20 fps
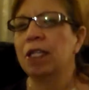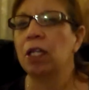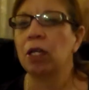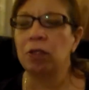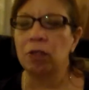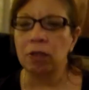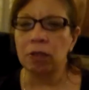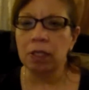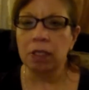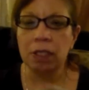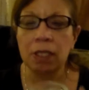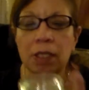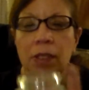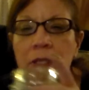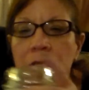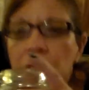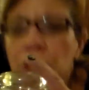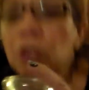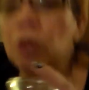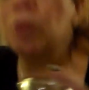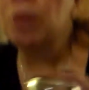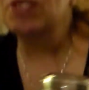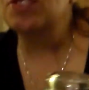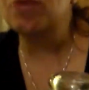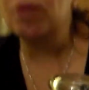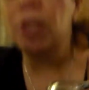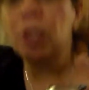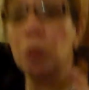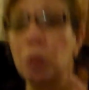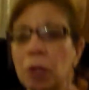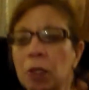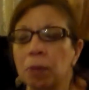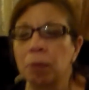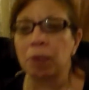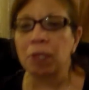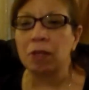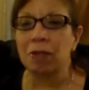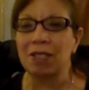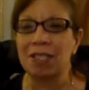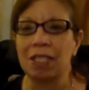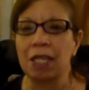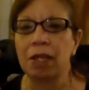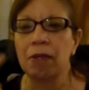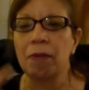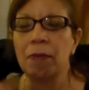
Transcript: Now you're gonna, you know, it's really weird because